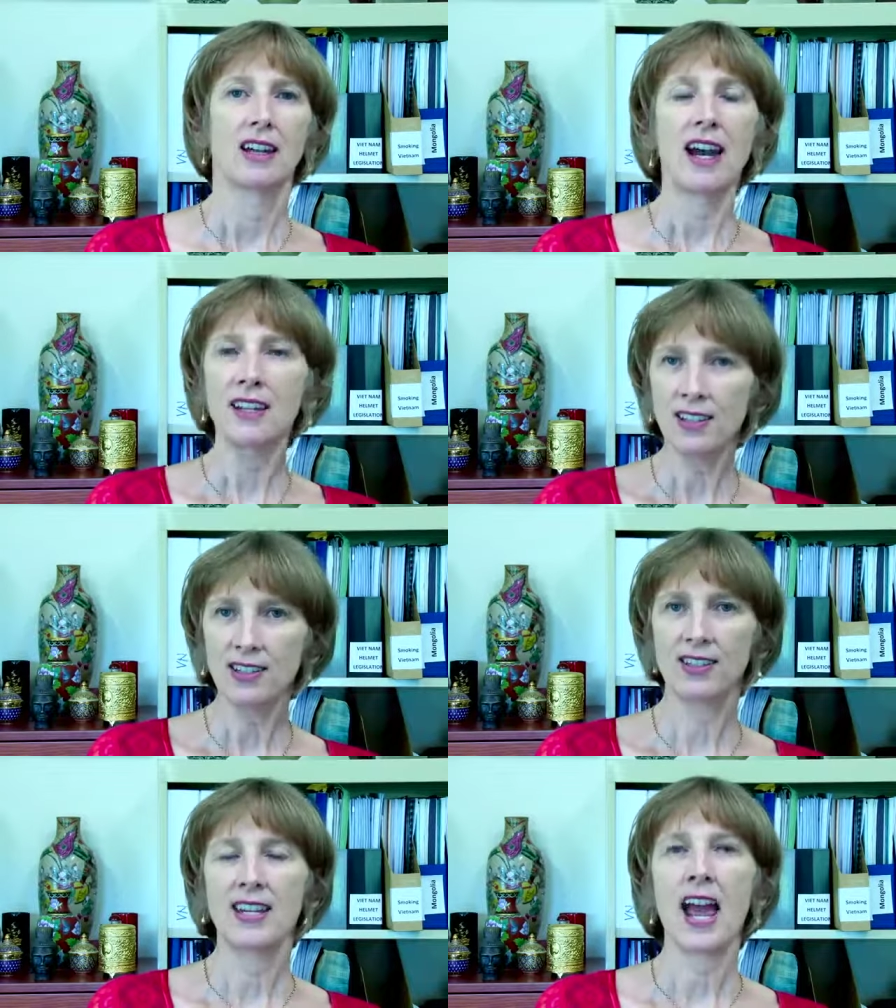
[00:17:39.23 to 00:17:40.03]

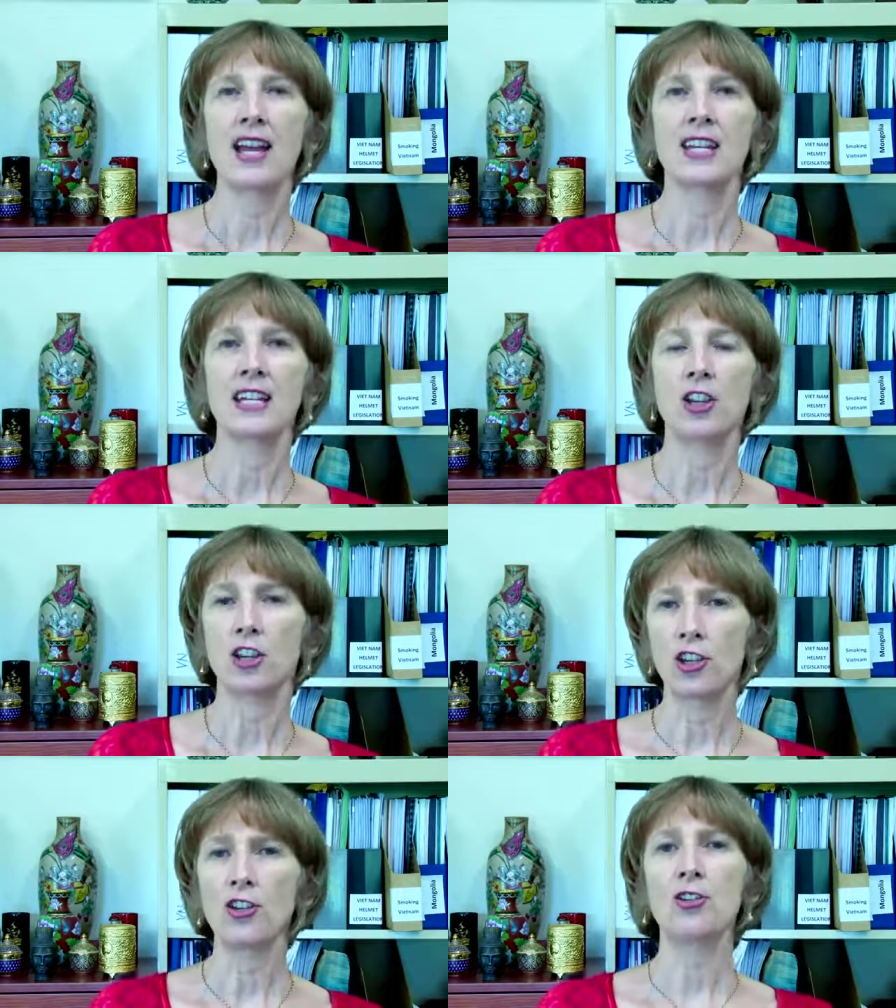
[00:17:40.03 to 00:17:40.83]
understanding that
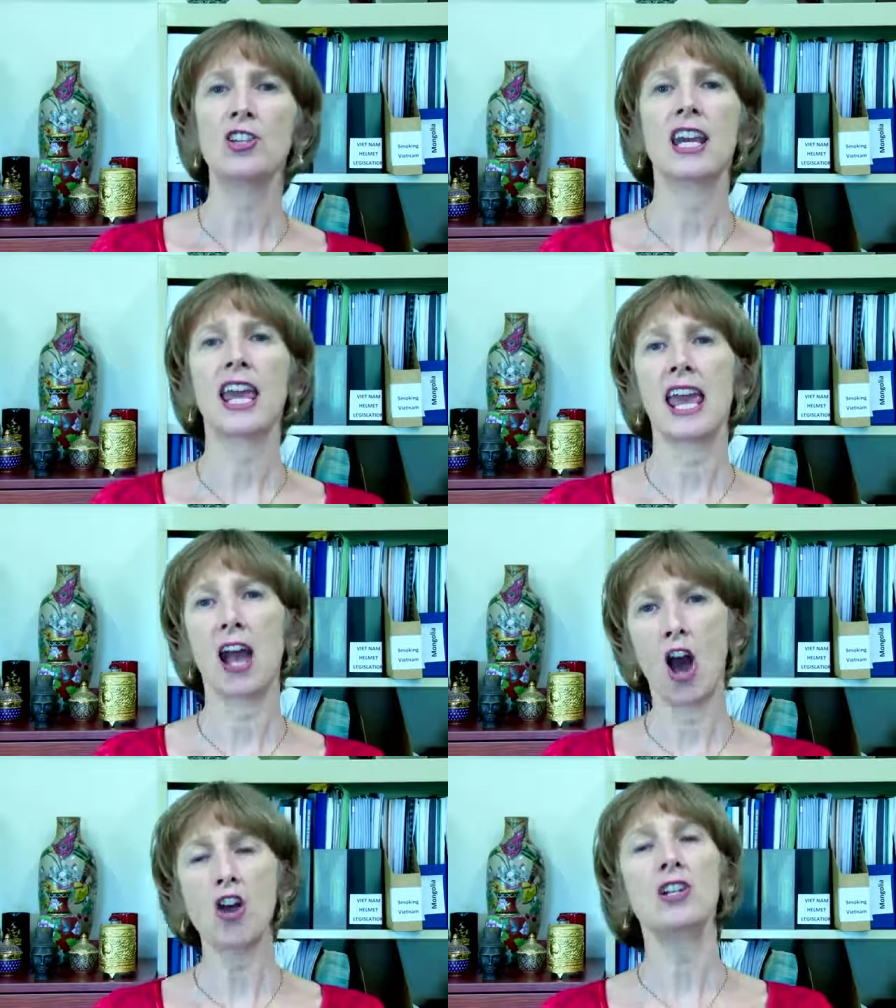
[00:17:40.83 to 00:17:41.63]
cued care
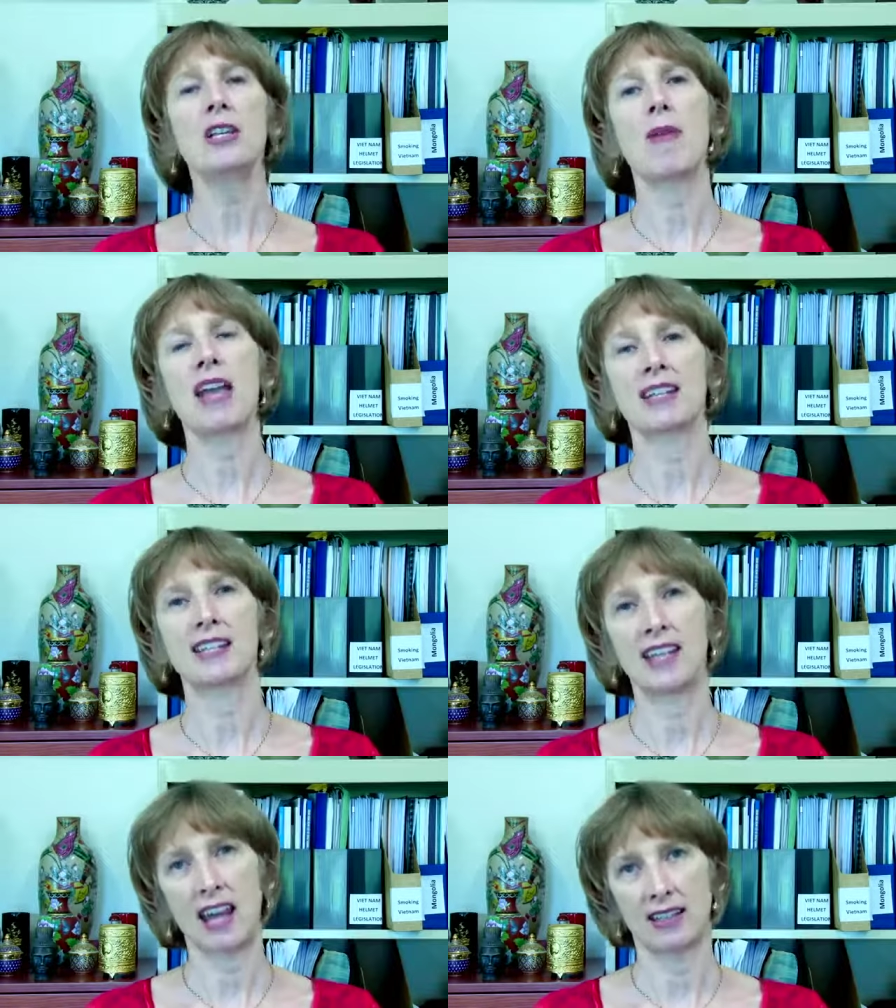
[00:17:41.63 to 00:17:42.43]
only makes
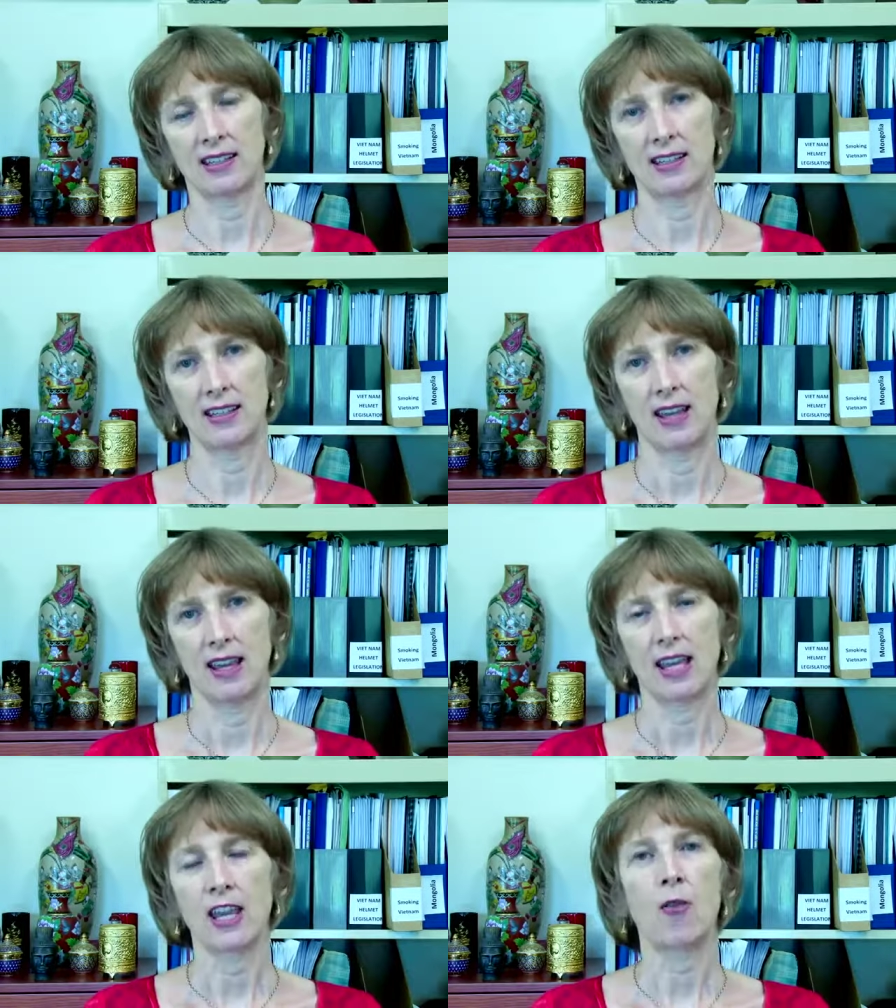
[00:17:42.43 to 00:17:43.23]
sense
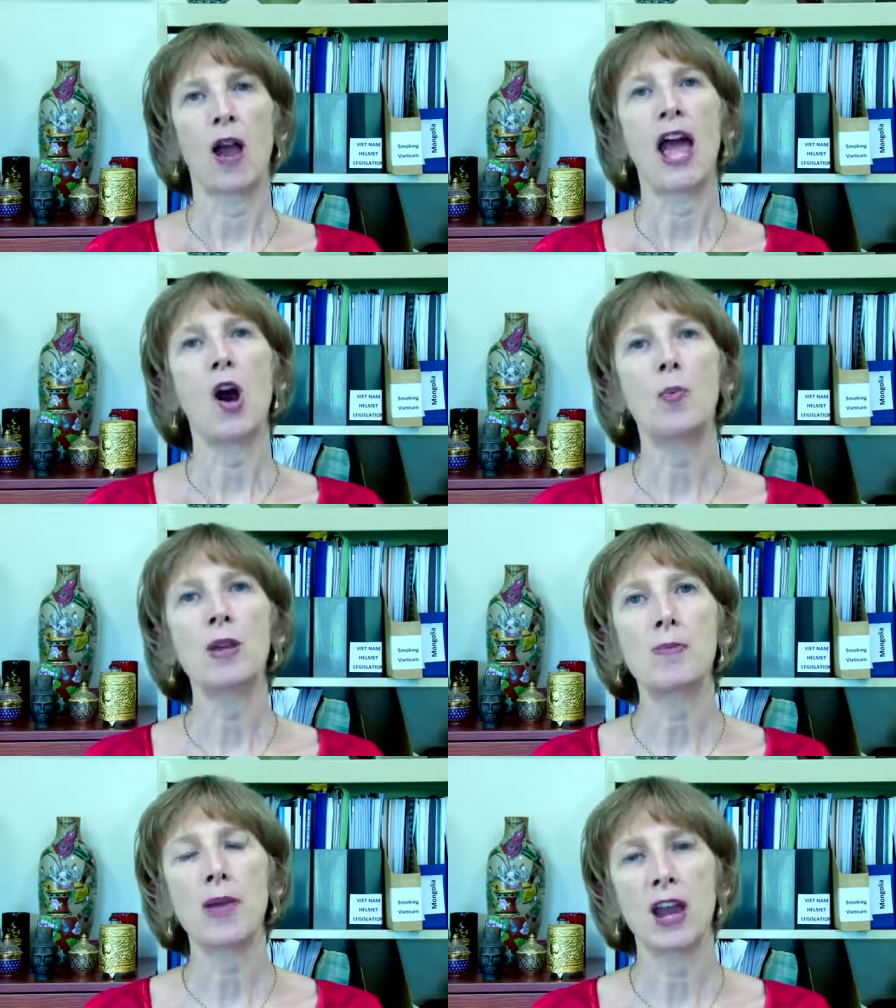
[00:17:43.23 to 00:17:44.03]
if we're
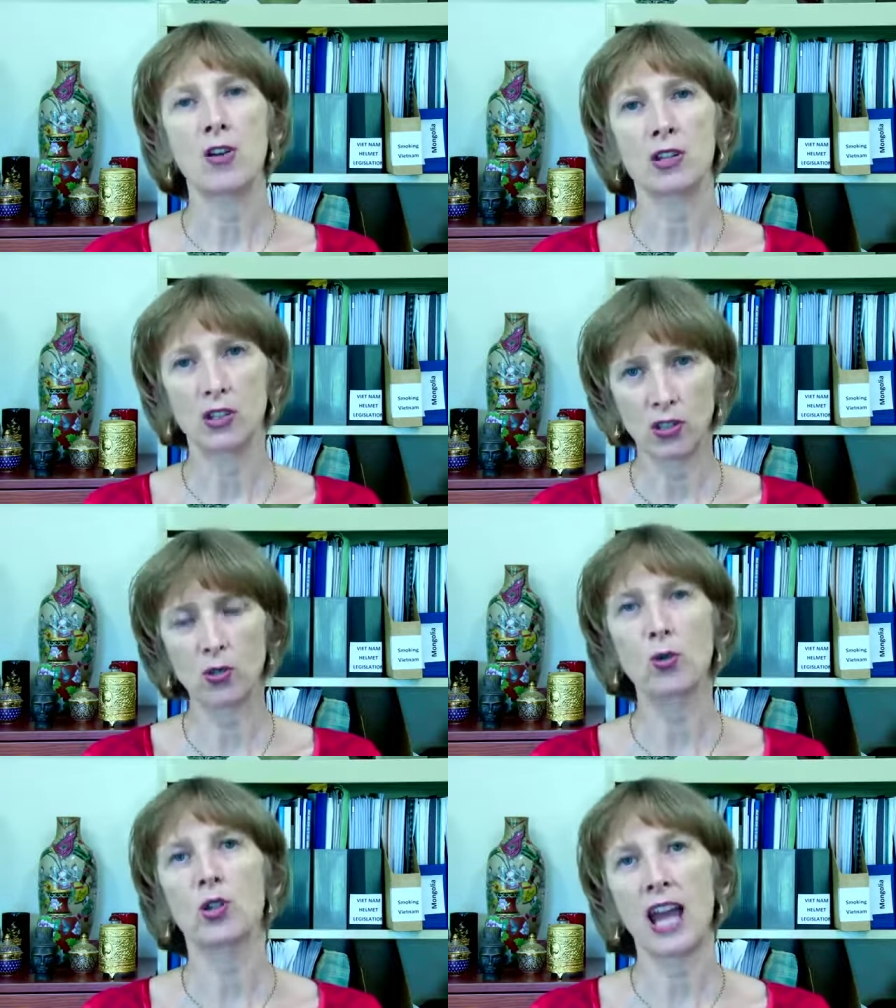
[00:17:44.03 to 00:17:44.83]
helping parents
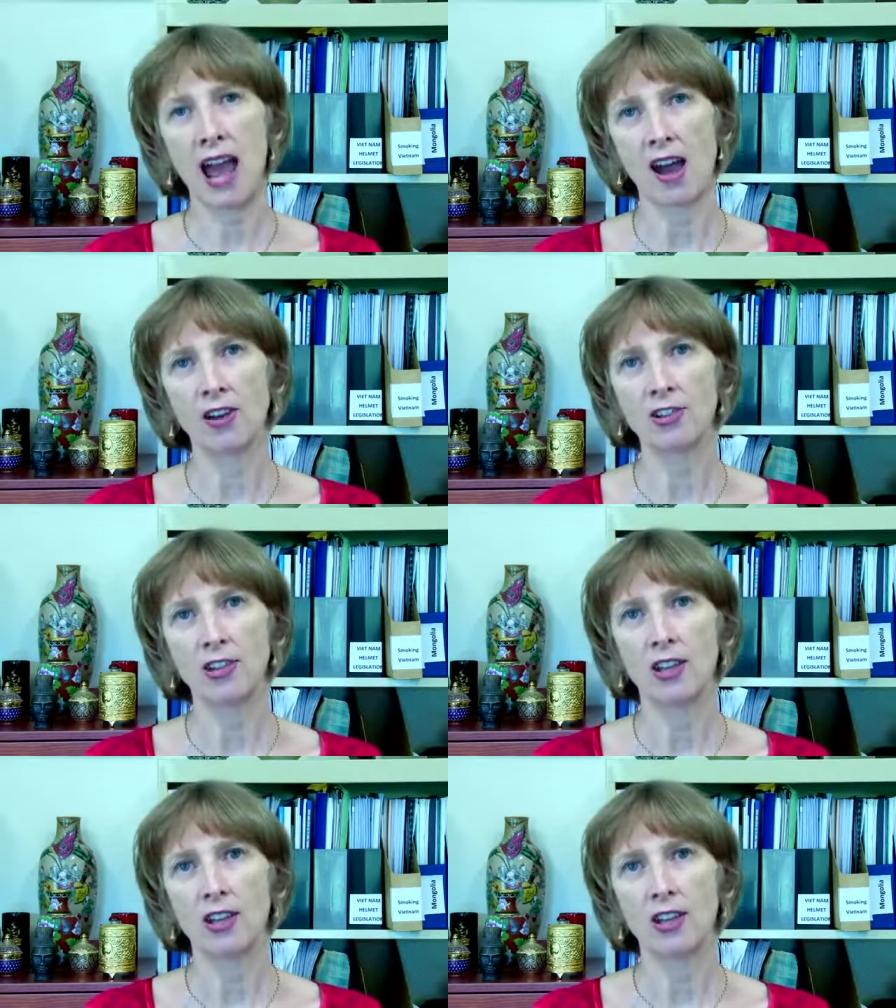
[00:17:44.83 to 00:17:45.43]
sort out